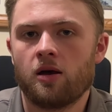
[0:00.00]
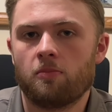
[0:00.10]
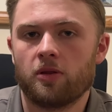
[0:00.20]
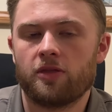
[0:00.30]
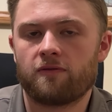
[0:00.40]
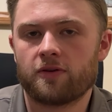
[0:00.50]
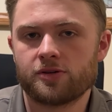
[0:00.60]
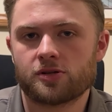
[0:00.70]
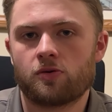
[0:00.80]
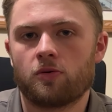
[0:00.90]
but the
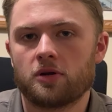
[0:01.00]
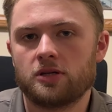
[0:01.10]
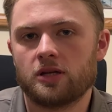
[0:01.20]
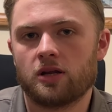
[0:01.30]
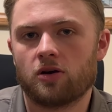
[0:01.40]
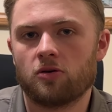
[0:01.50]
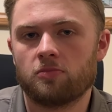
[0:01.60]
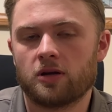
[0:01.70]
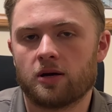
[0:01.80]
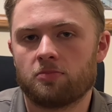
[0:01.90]
first quarry didn't
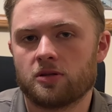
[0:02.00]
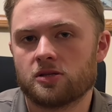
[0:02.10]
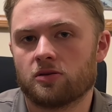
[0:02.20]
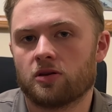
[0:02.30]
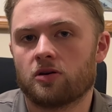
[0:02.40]
open up until the